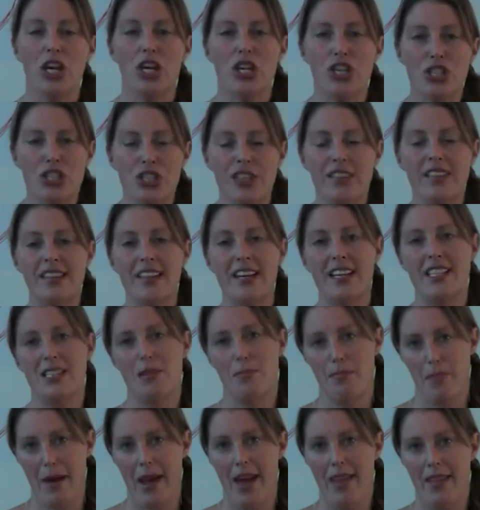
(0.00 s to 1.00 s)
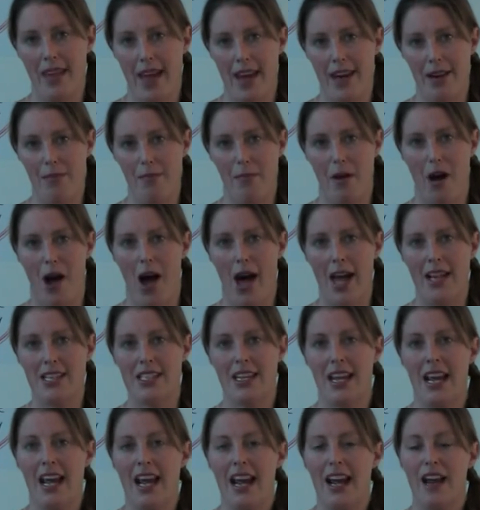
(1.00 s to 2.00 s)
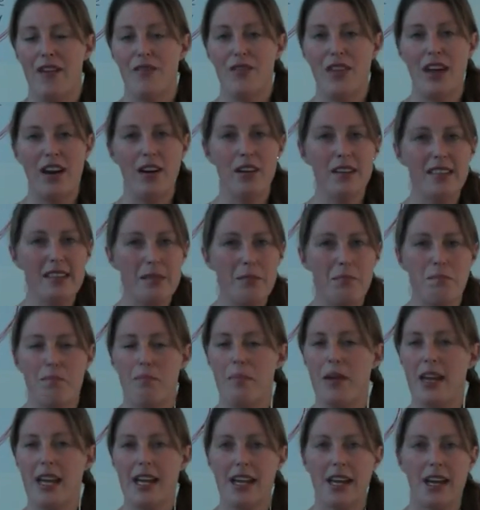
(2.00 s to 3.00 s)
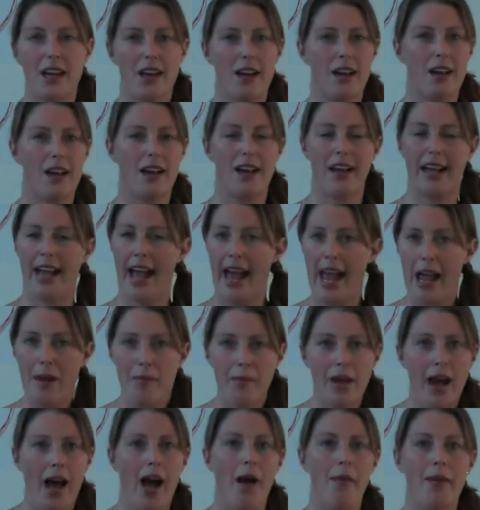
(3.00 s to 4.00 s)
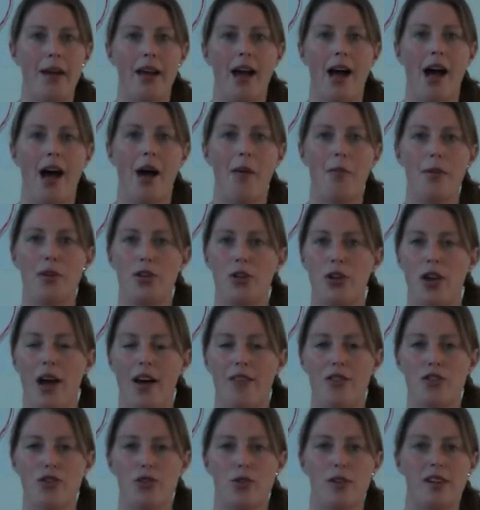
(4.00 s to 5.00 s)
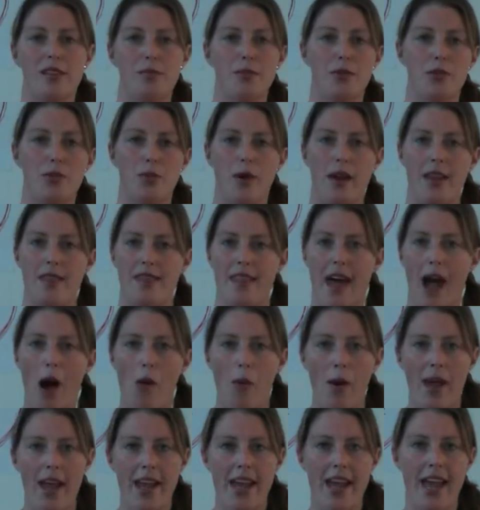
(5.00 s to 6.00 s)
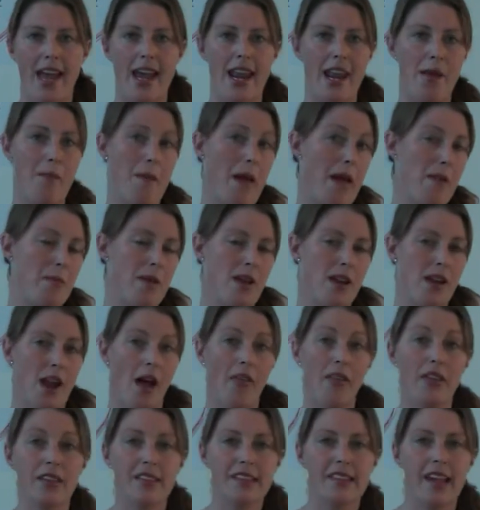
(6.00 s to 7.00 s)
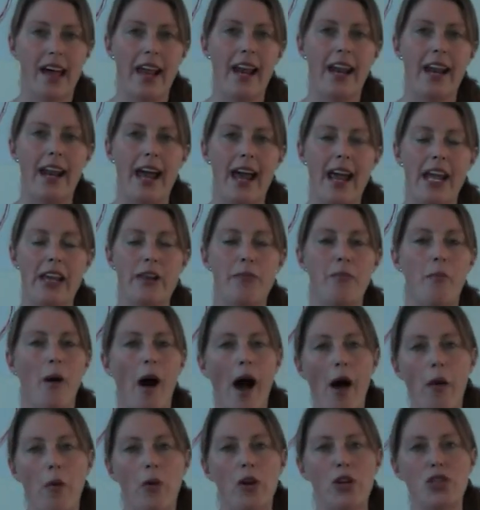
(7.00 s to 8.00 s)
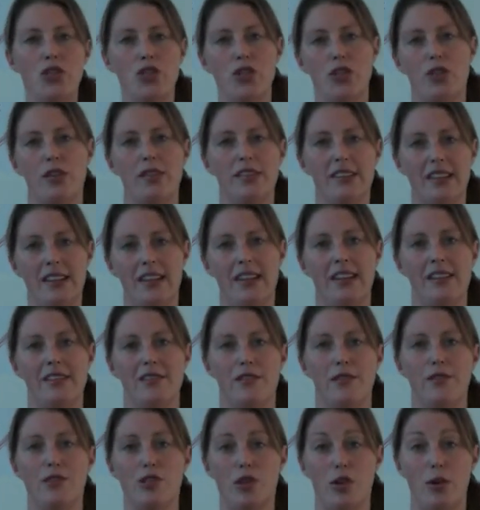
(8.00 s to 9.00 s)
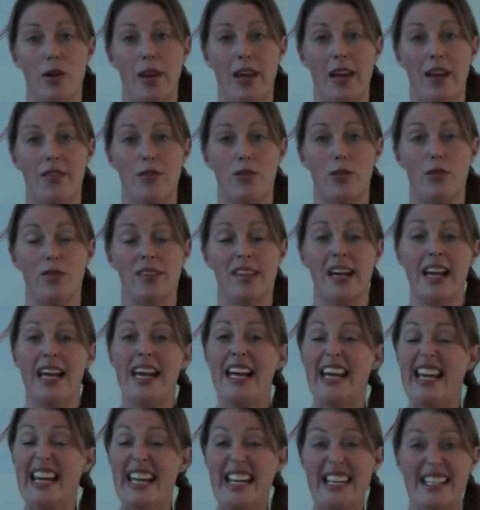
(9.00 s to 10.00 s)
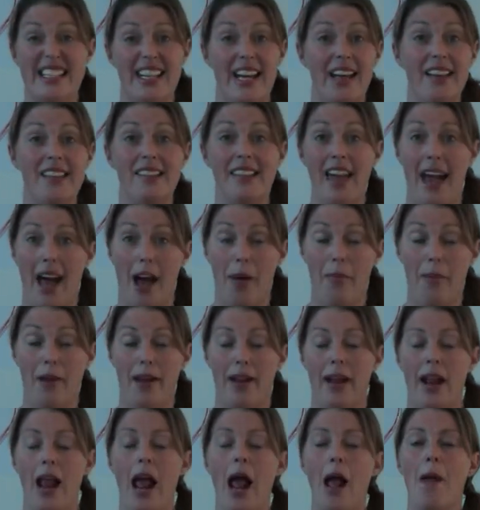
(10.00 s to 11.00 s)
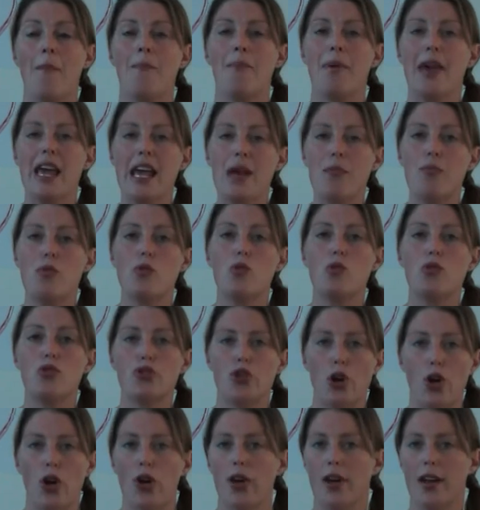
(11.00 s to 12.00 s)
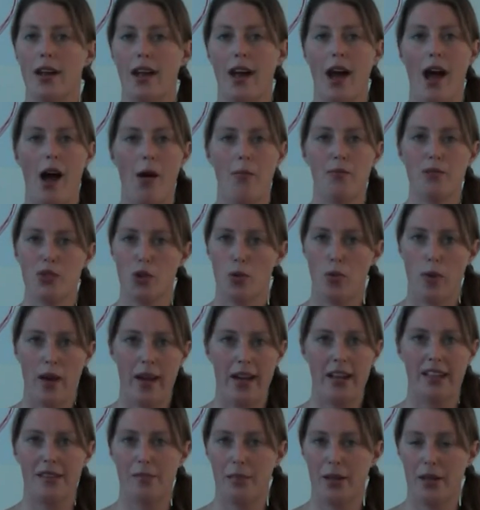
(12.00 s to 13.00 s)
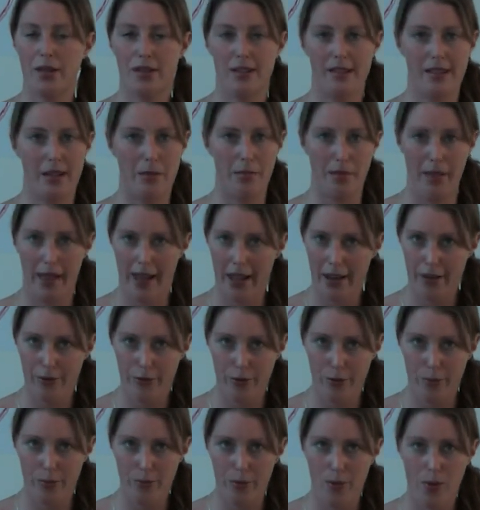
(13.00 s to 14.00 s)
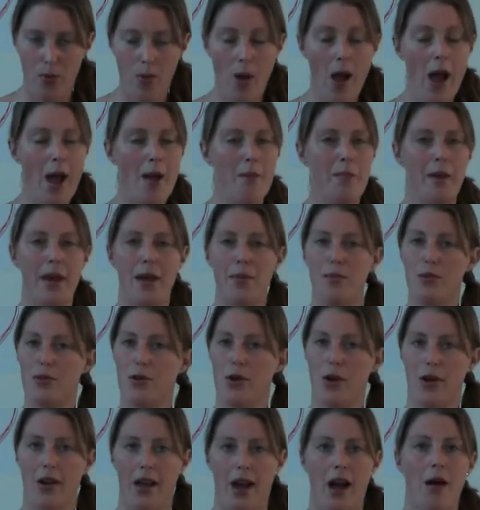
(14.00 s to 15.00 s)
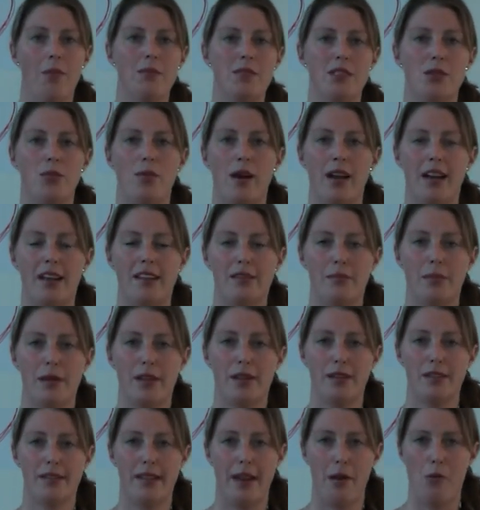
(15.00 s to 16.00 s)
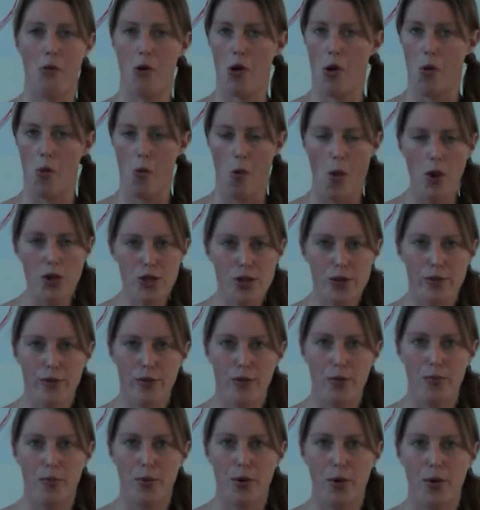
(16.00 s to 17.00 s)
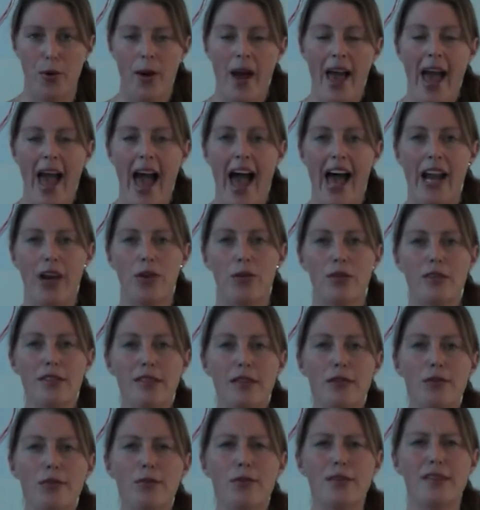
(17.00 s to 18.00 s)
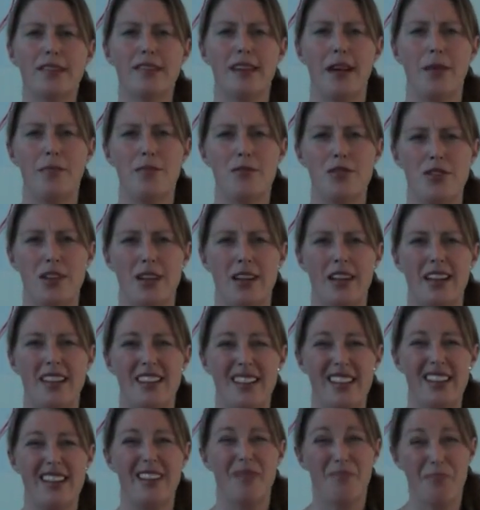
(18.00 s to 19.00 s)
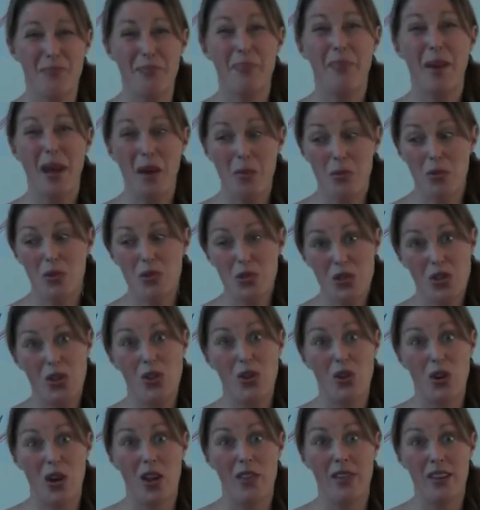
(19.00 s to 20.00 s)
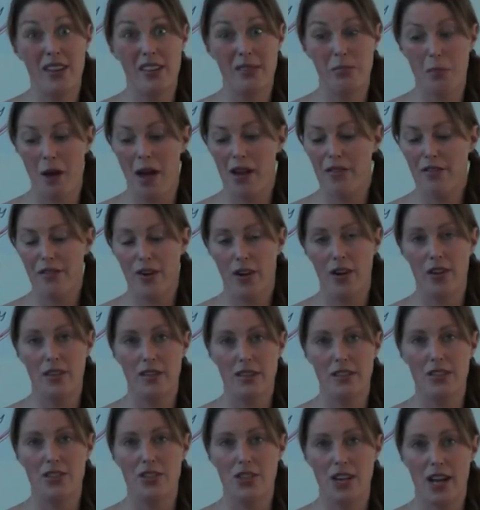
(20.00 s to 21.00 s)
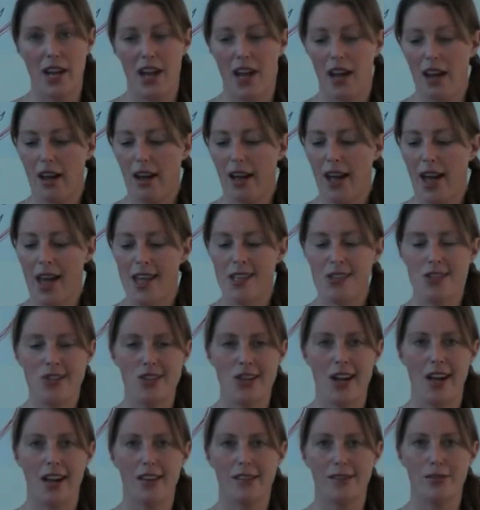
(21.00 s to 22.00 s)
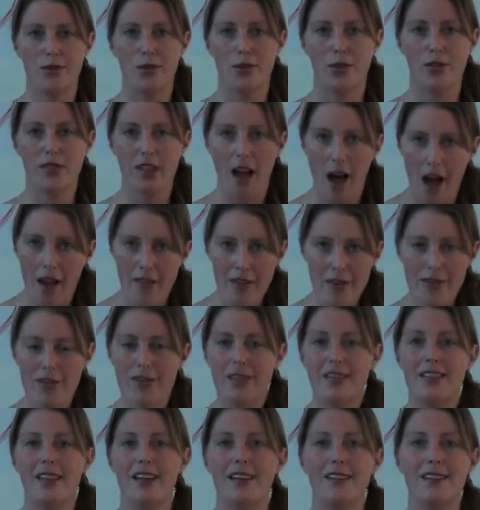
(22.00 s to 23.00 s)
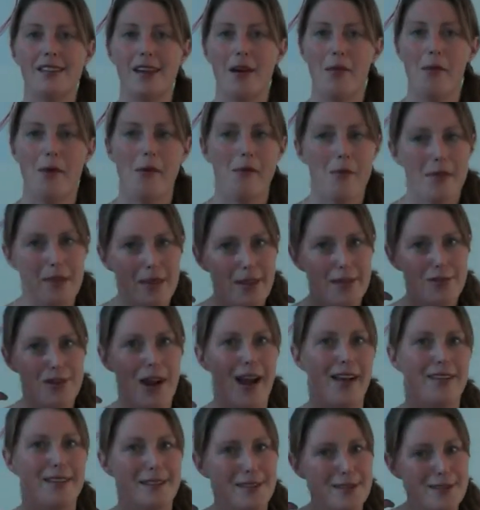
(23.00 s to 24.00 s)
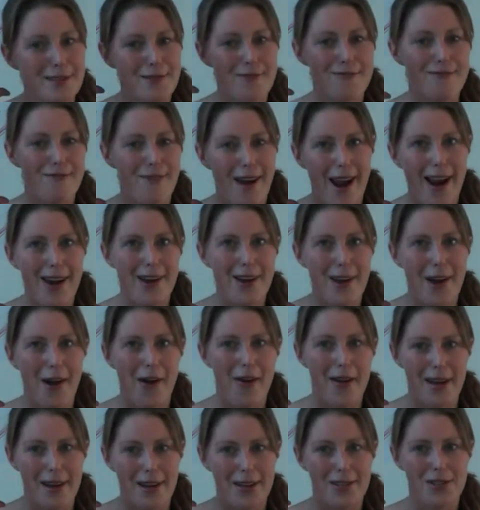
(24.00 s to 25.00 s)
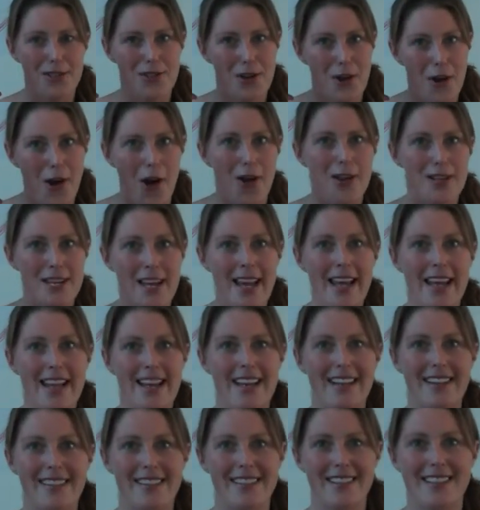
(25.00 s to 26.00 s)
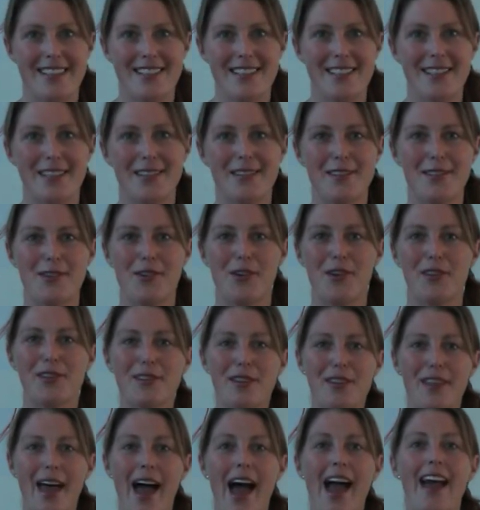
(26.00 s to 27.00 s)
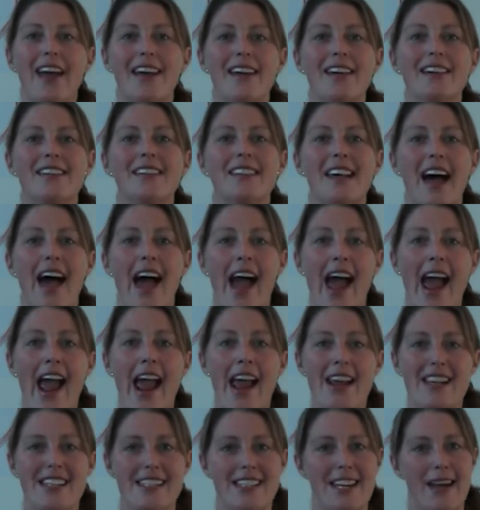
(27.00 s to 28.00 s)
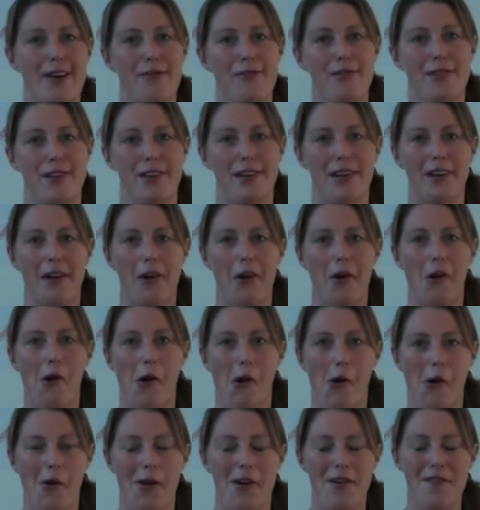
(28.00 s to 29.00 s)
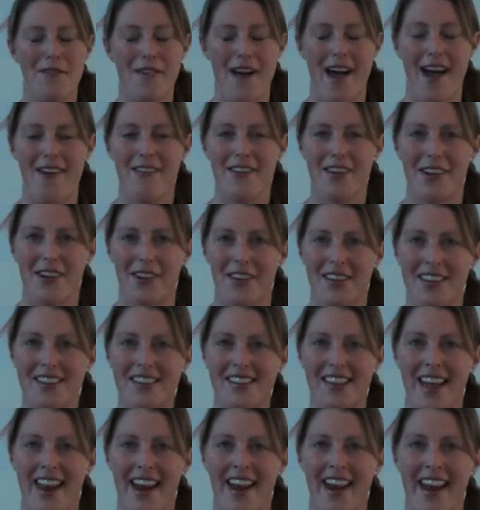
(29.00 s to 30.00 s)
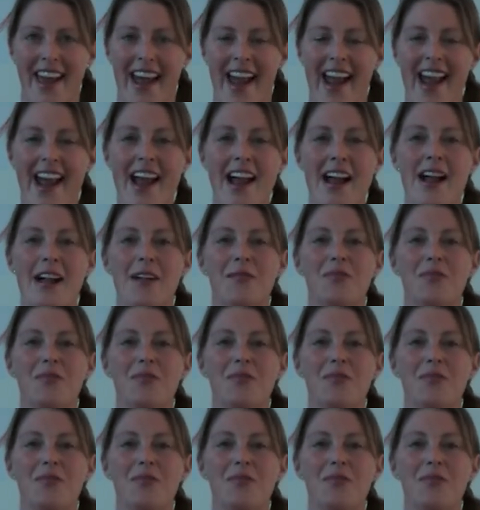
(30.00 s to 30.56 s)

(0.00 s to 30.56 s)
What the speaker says: You just need to bear that in mind. If there is a big game coming up and you have a choice between that weekend and maybe another Saturday, you might want to choose the lesser of two evils. It does happen. People don't come to weddings because they're playing football. People don't come to weddings because they want to watch football. And also a reception is, people do look on their smartphones and check scores. I've even seen someone with a transistor radio in a church listening to the scores. So that is a definite con of having on a Saturday.